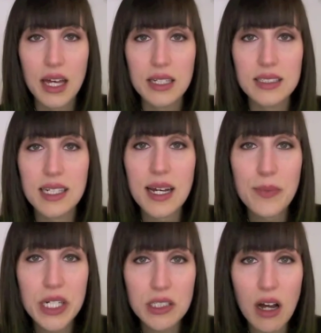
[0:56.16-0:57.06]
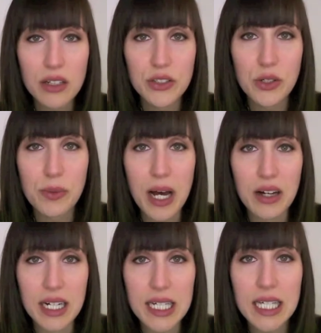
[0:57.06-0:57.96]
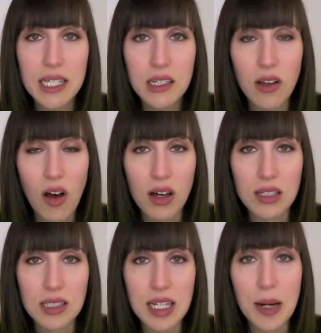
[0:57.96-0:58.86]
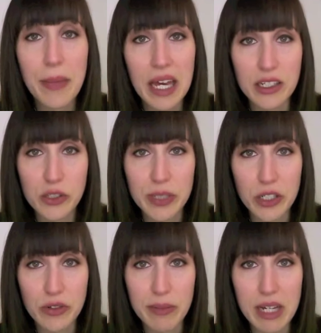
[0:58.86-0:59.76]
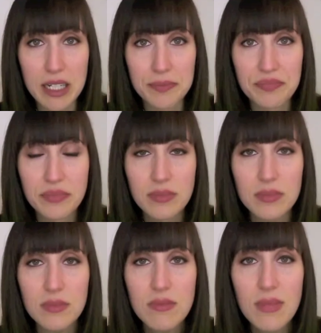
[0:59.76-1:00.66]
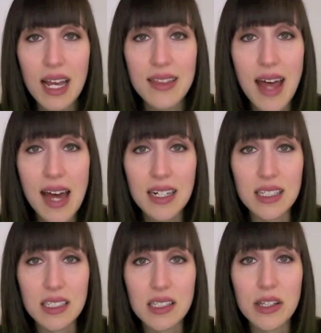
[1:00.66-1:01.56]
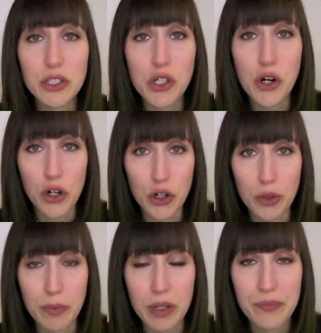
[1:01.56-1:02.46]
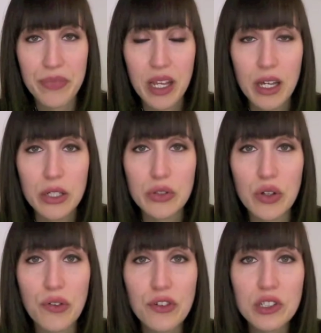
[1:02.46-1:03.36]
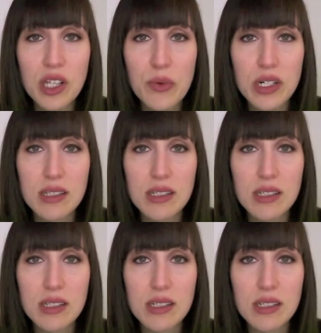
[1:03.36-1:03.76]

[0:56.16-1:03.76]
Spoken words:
Today I'm going to talk to you about a key clause in a management agreement, and that is the term. So first I want to